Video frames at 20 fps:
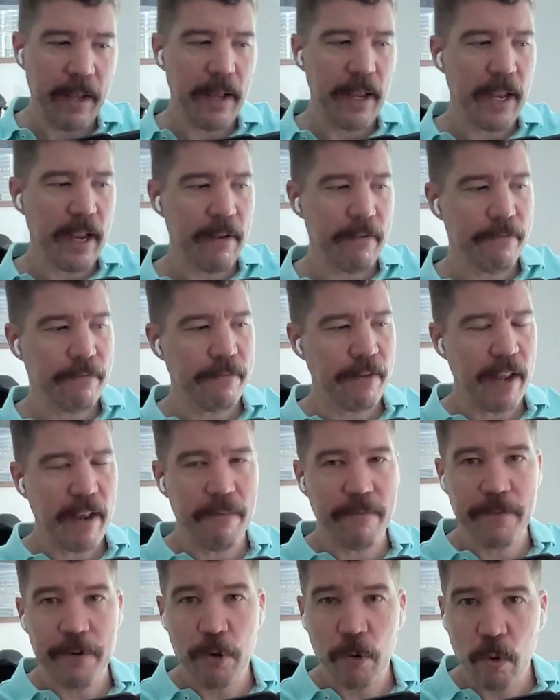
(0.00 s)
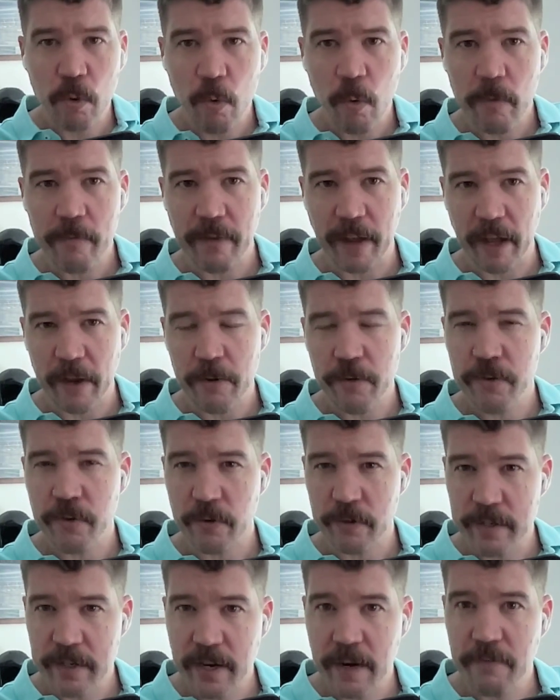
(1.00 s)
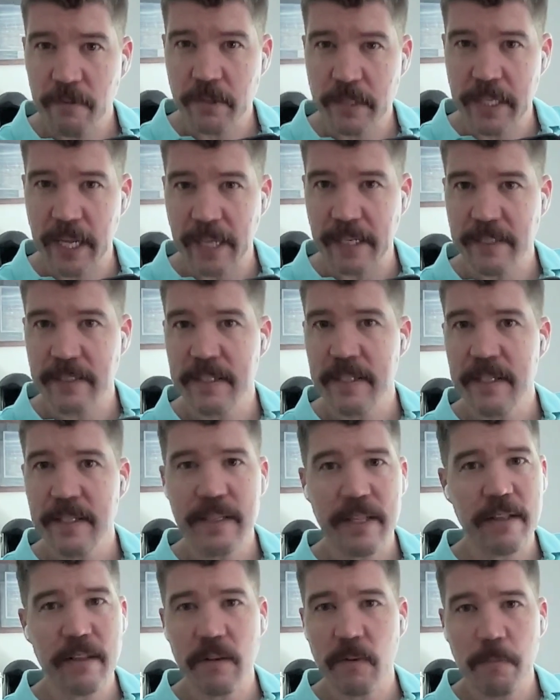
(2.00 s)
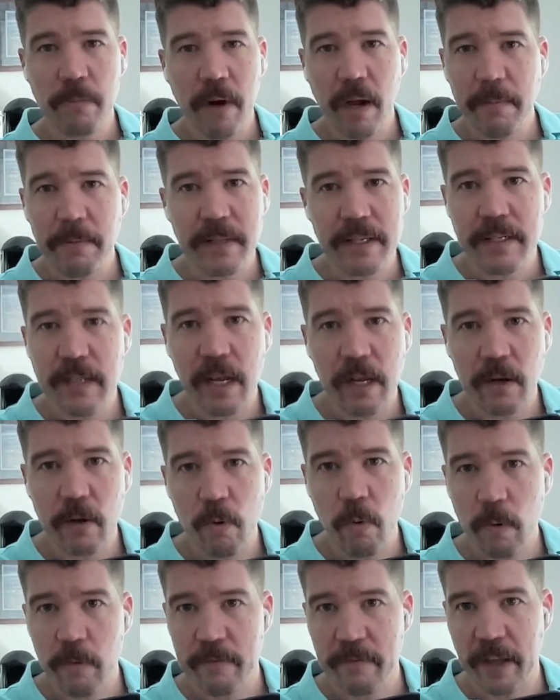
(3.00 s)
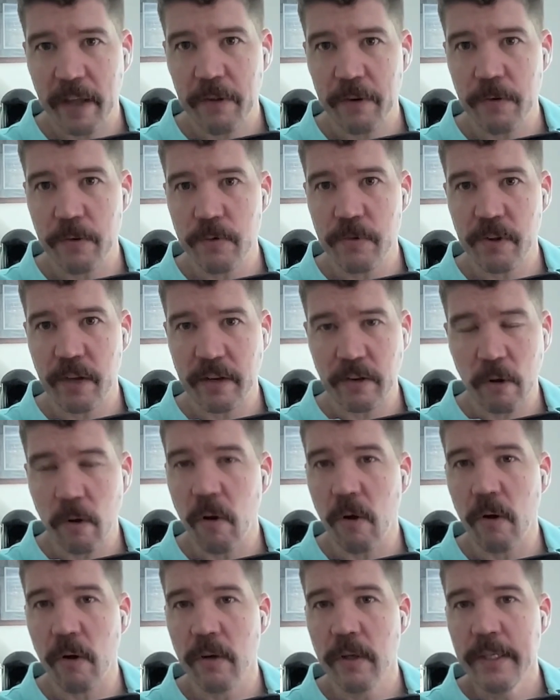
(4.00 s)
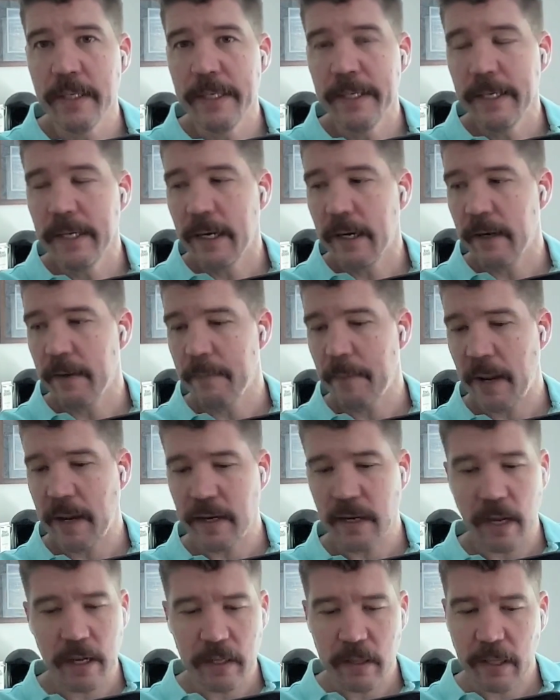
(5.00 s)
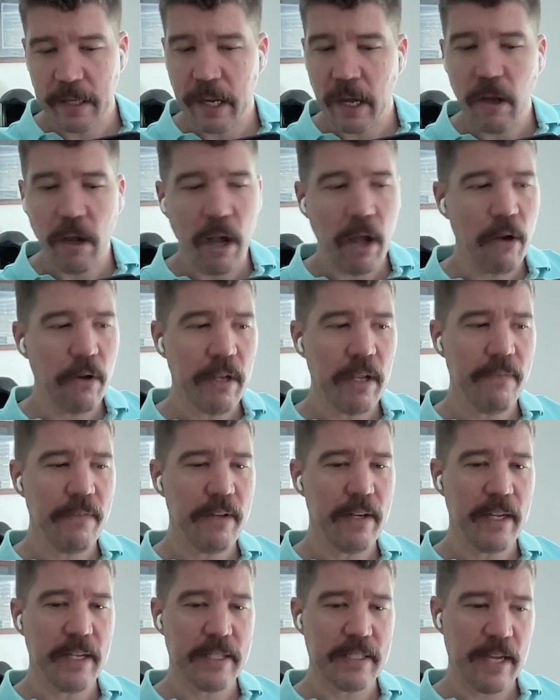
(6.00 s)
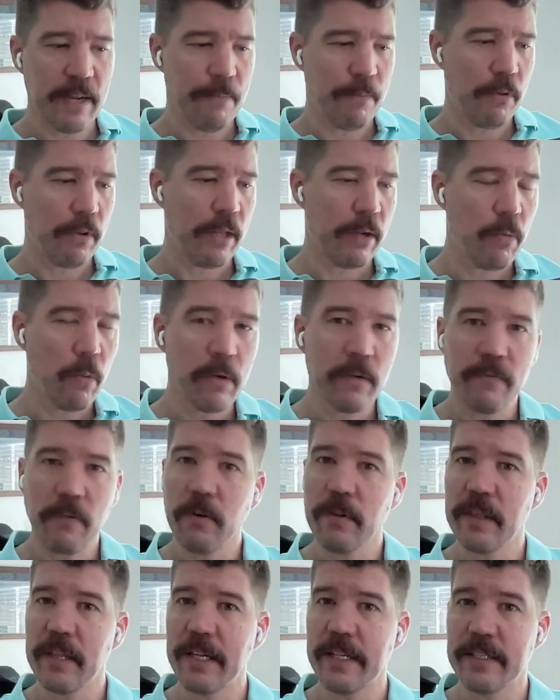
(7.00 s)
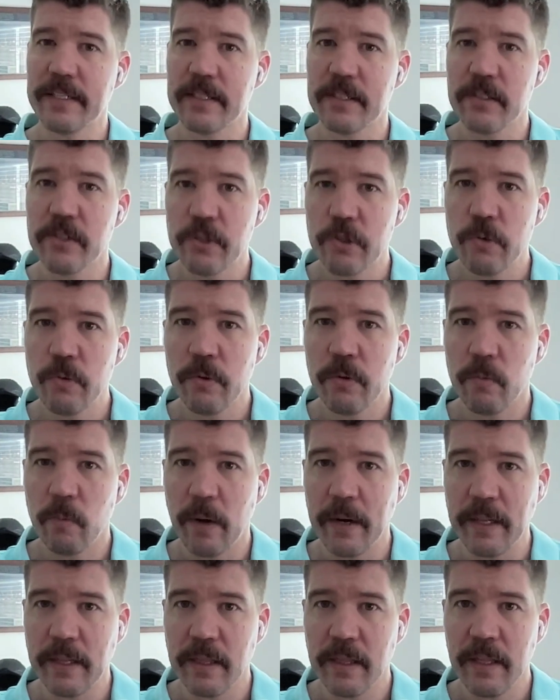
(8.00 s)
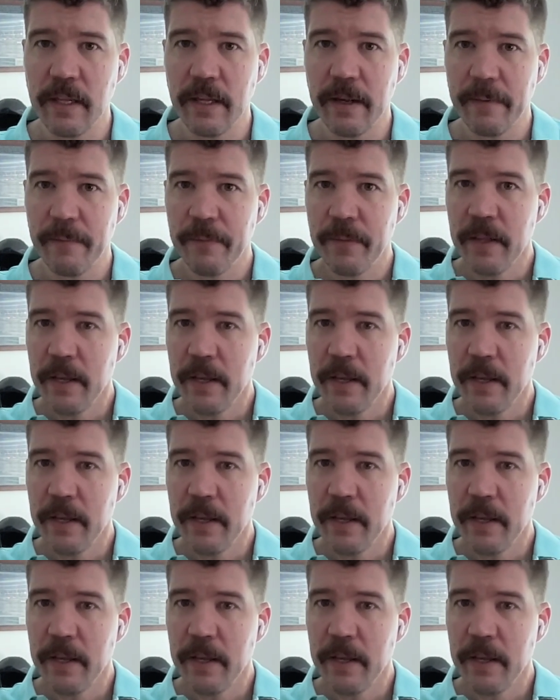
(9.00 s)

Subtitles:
if your core values are never tested, then they're probably not core values at all. And like I'll give you an example. Like one of our things is do the right thing.